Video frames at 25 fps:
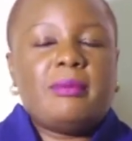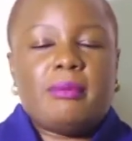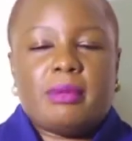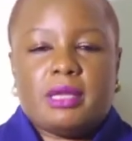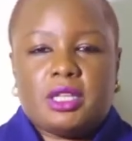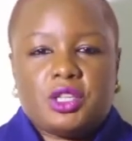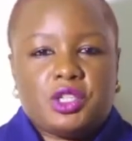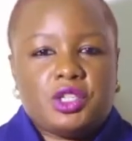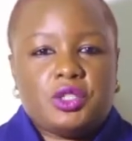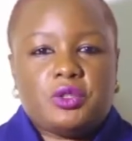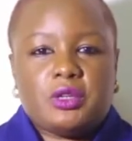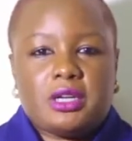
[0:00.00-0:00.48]
but
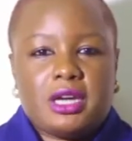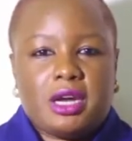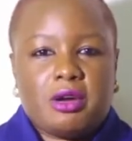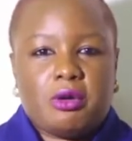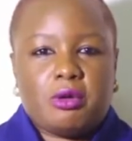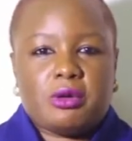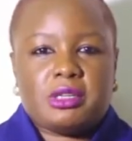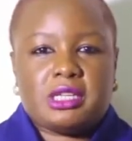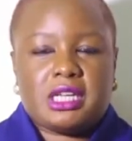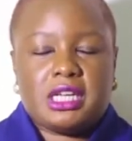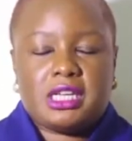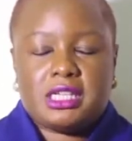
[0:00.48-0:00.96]
the children are
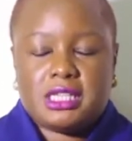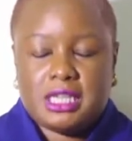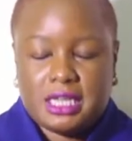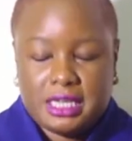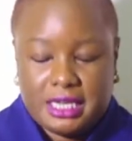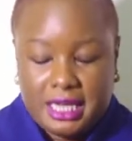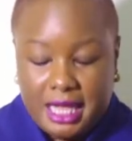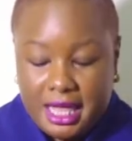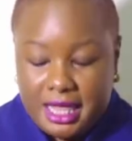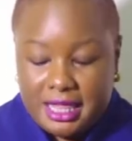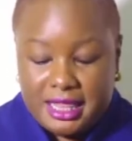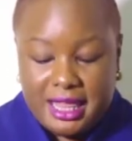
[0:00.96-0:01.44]
not
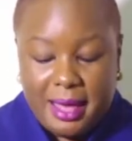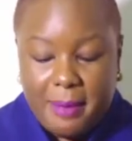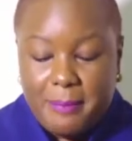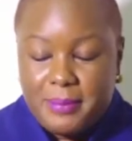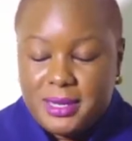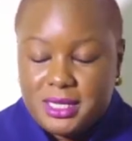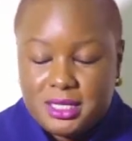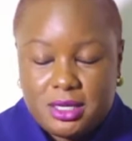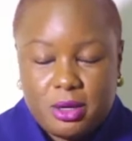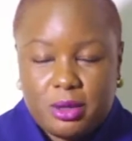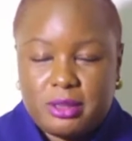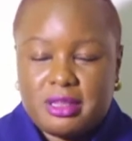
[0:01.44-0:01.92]
eating. They're
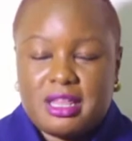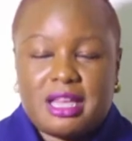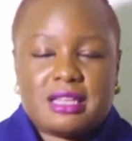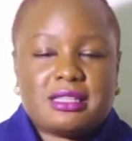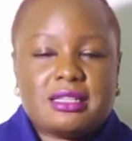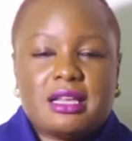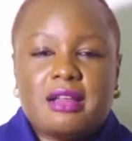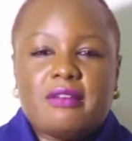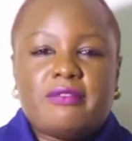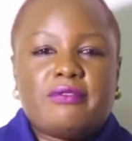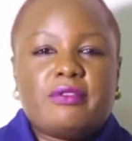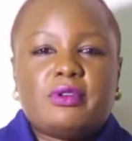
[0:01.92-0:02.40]
busy on their
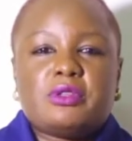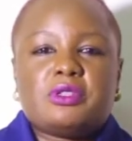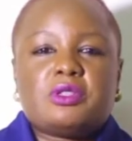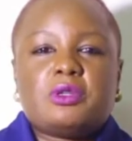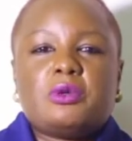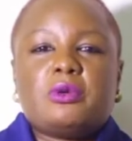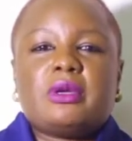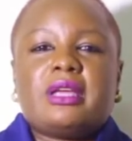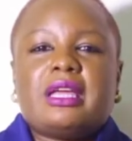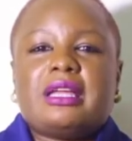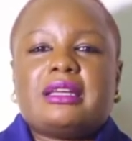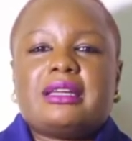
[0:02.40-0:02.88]
cell phones
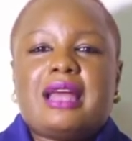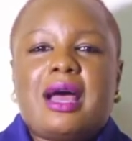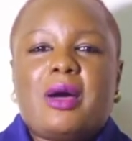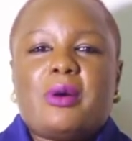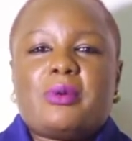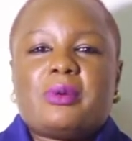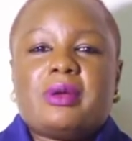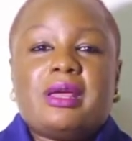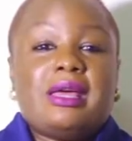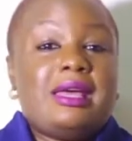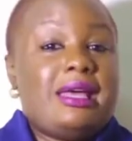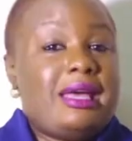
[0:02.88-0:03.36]
looking
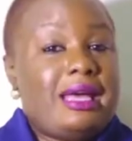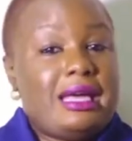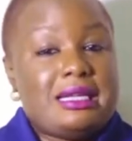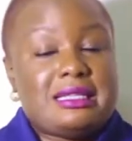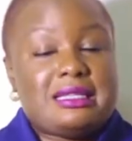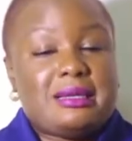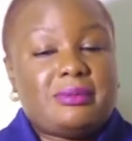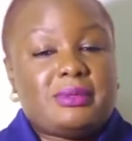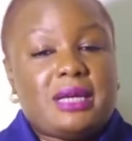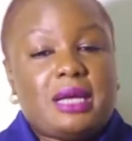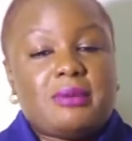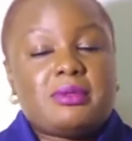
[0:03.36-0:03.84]
down,
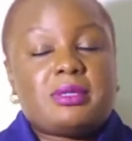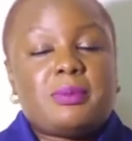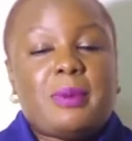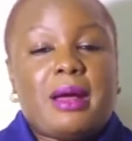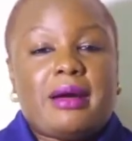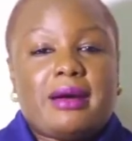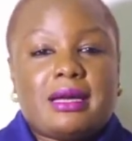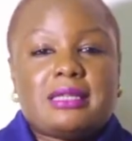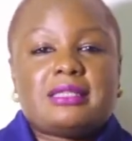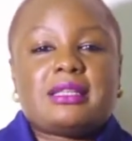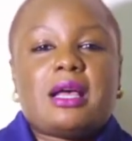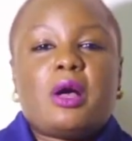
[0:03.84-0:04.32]
and sometimes
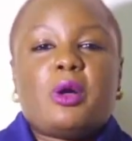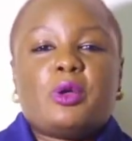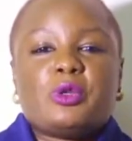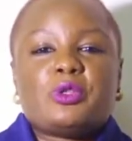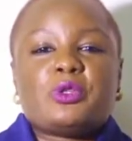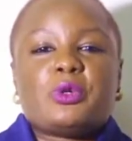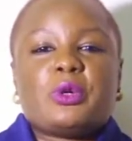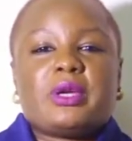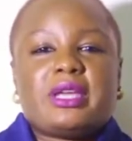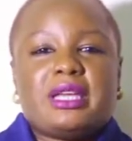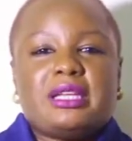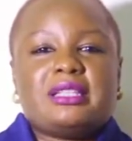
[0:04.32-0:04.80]
parents are
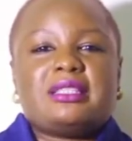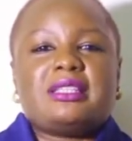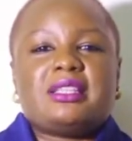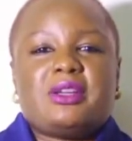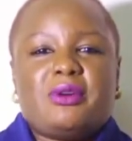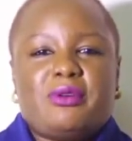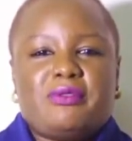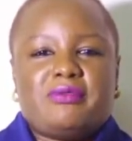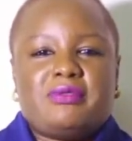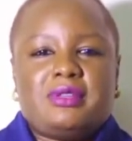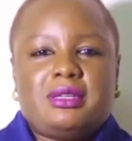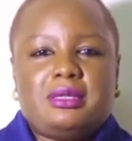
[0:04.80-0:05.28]
also
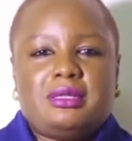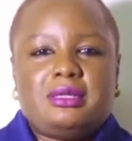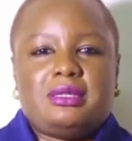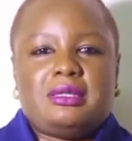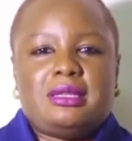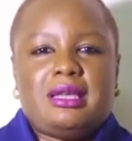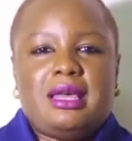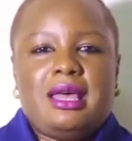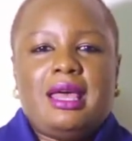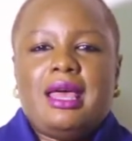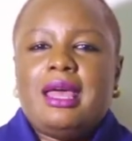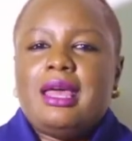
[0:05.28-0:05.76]
guilty of
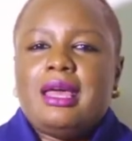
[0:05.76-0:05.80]
this.